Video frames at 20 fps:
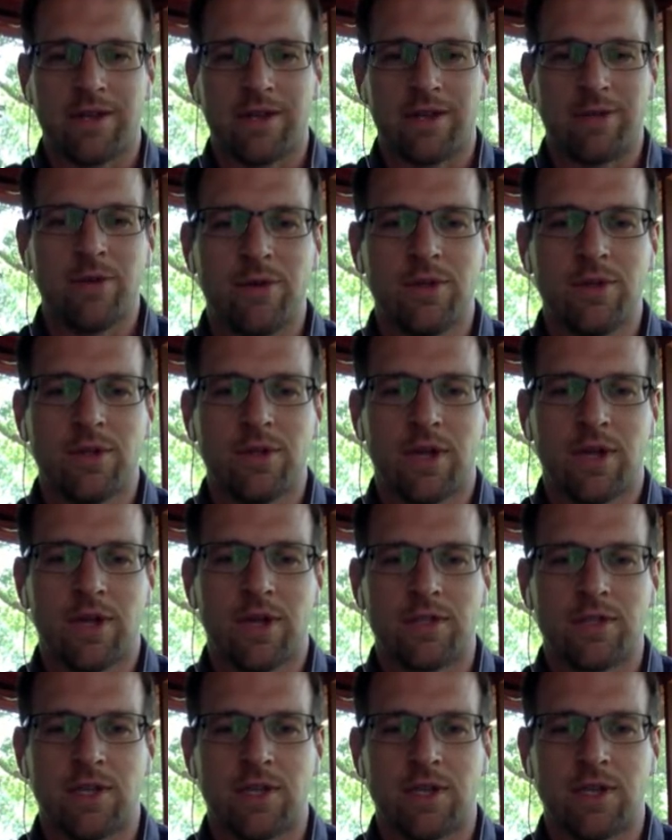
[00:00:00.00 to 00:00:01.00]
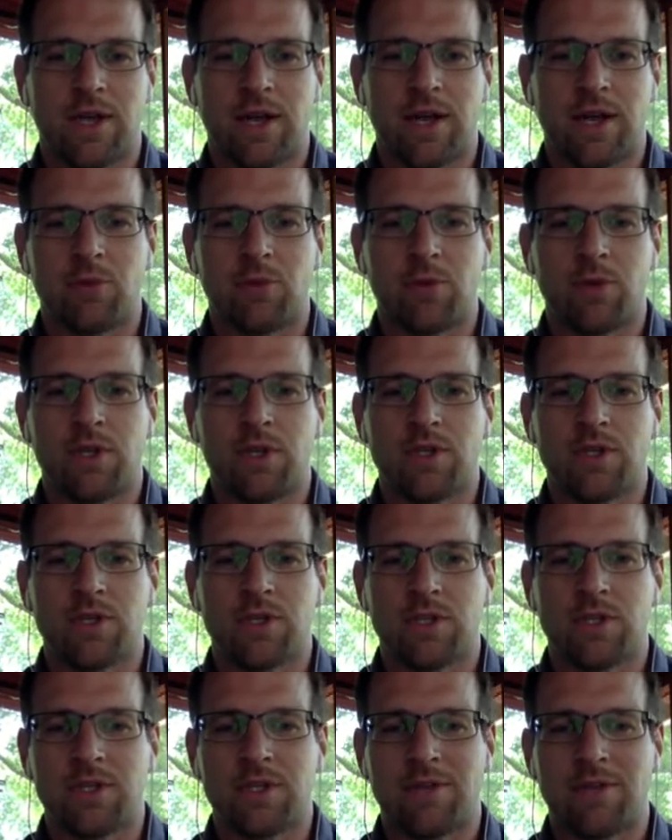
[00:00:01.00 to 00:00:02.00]
And really, I say not everybody does it
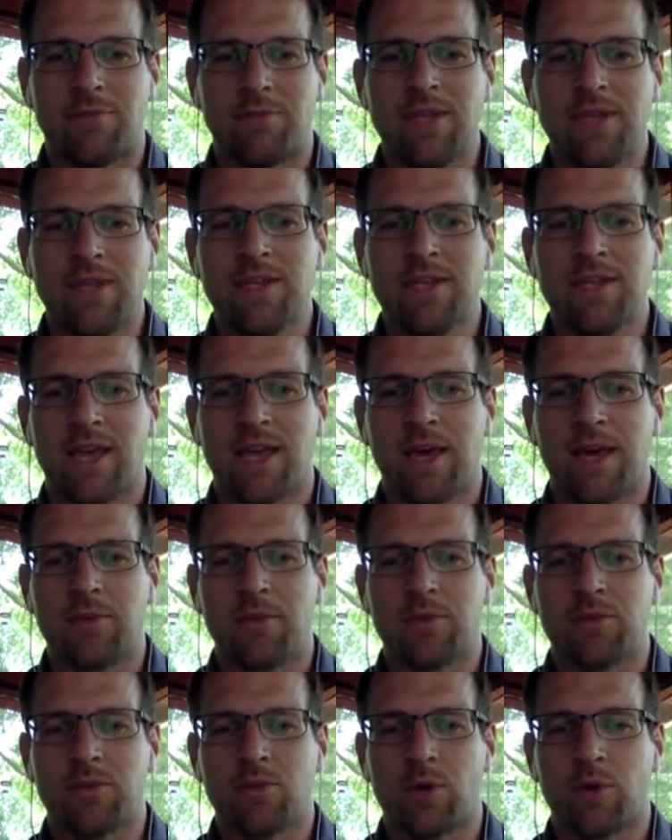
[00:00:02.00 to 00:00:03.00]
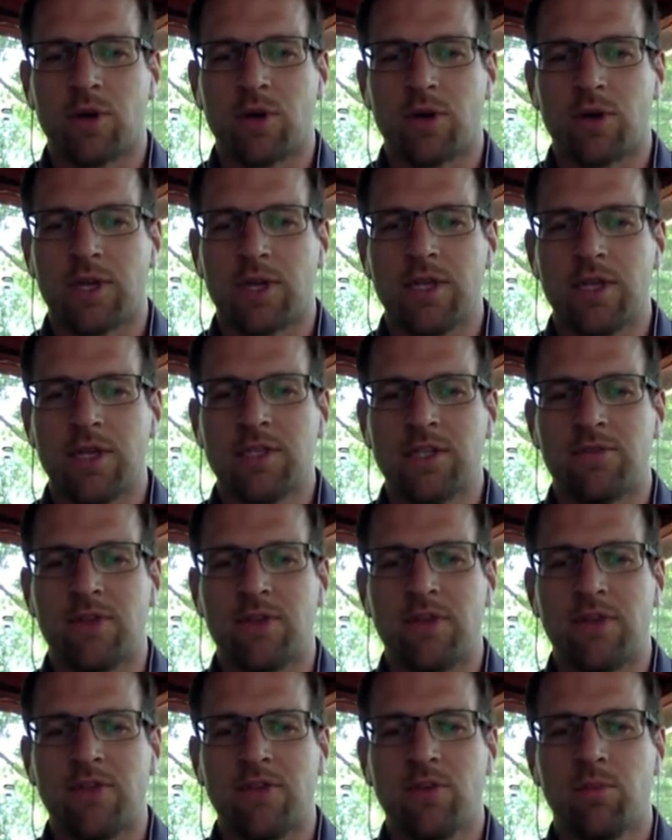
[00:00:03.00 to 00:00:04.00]
is I've been to camps where kids have
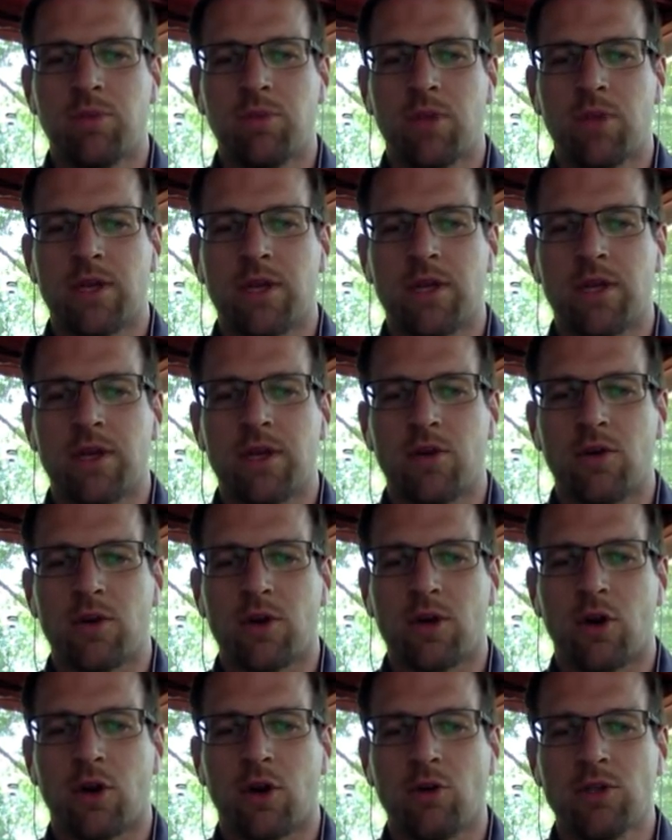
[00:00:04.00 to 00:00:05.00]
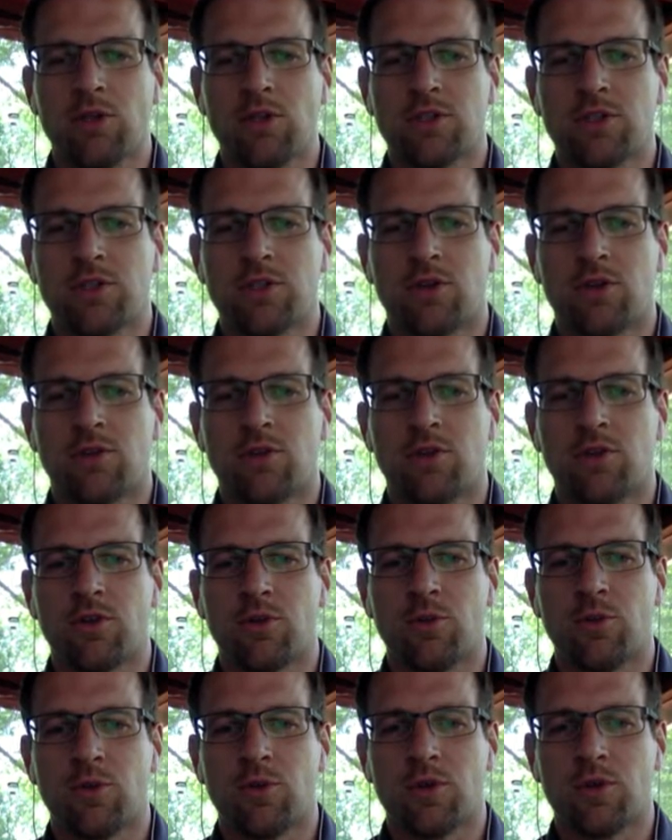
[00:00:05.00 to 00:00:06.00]
never played it or coaches don't know the
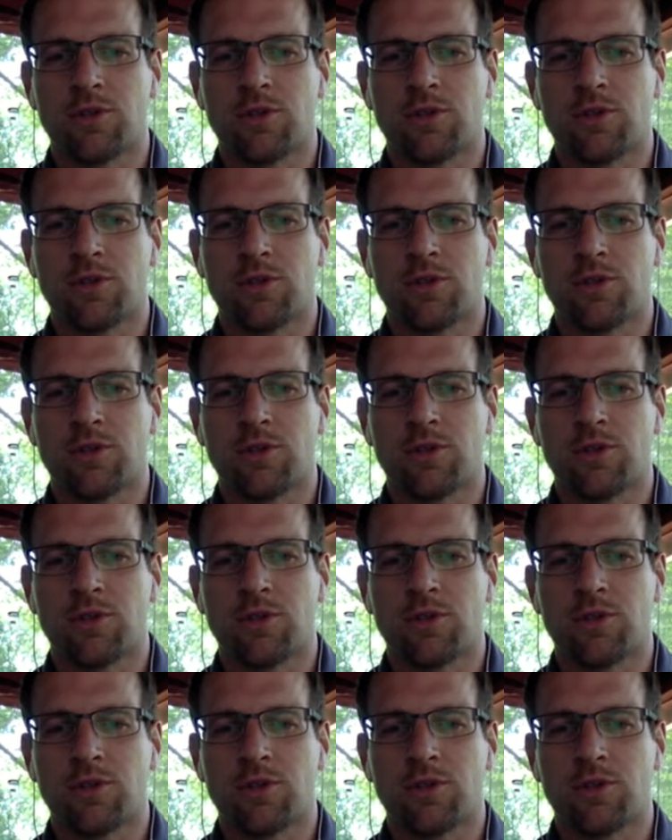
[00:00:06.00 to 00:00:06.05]
rules.